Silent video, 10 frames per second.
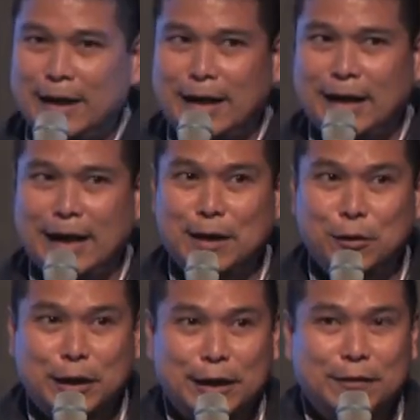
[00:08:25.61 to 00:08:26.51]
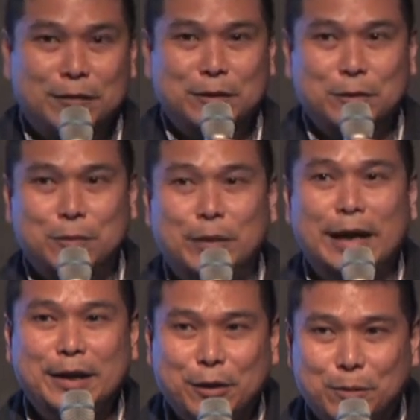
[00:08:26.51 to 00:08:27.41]
And looking to
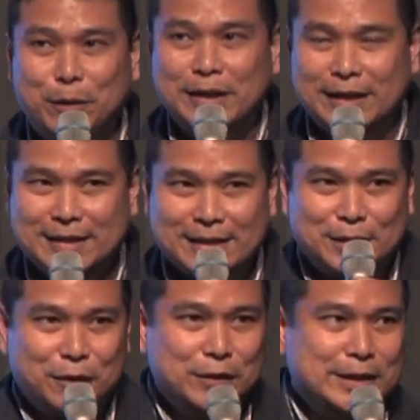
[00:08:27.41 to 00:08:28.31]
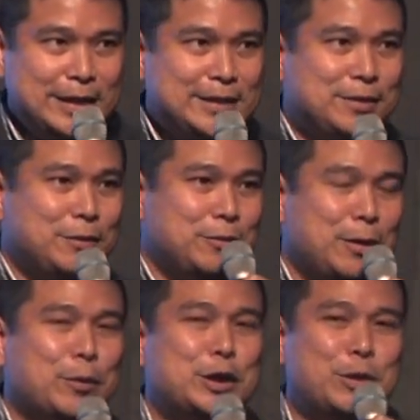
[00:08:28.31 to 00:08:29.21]
bring your products and services to
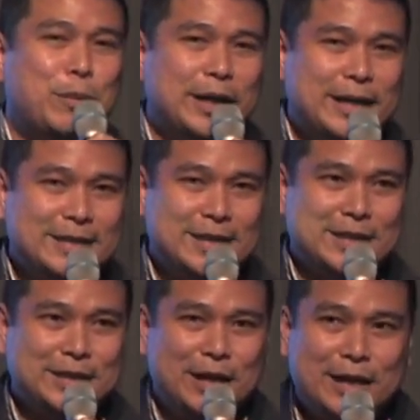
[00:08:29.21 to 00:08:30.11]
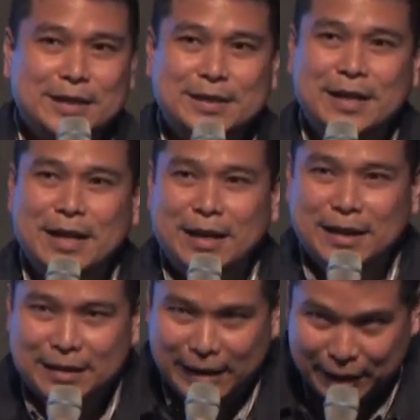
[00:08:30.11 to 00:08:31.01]
emerging markets such as ours.
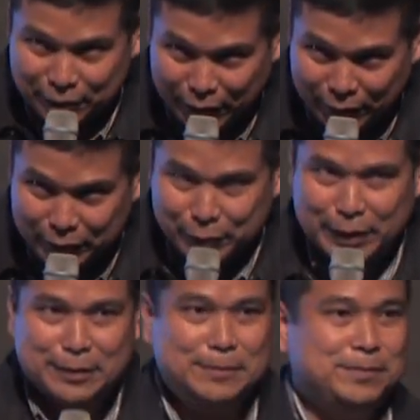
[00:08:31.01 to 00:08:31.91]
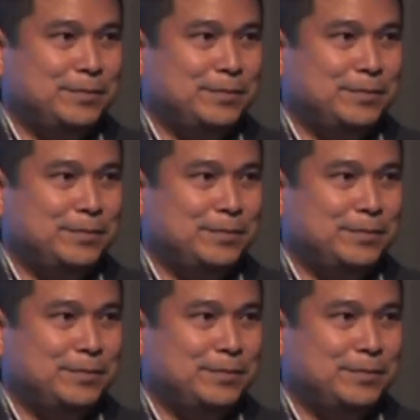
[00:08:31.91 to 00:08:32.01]
Thank you, everyone.